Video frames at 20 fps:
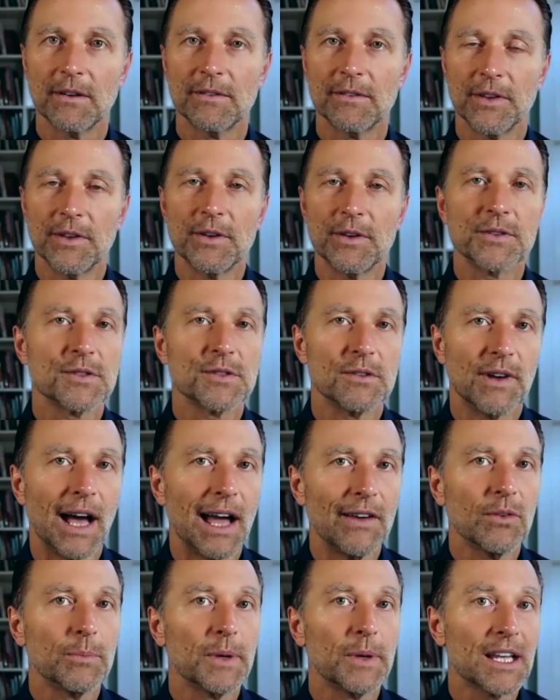for their
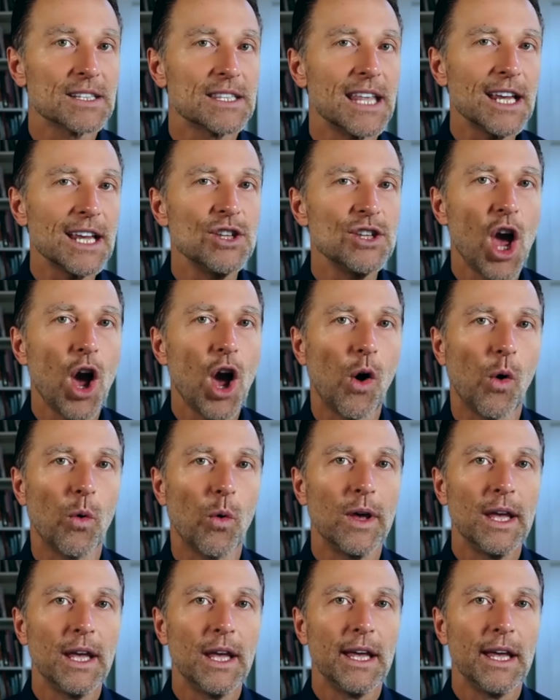survival, because they know